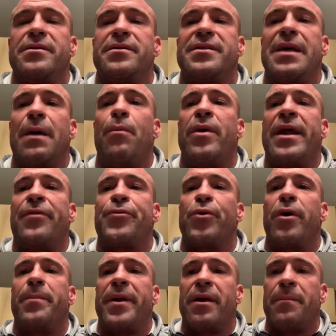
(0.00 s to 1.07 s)
someone had
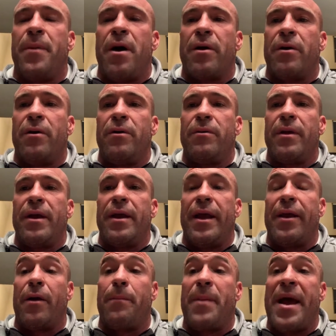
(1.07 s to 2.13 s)
threw a beer bottle
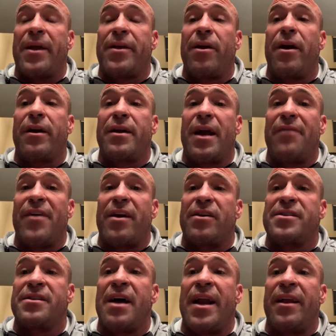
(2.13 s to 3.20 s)
in our backyard, kind of
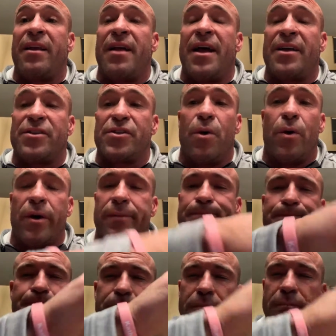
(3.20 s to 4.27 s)
at our sliding glass
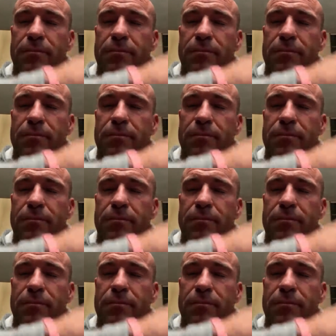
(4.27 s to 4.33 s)
door."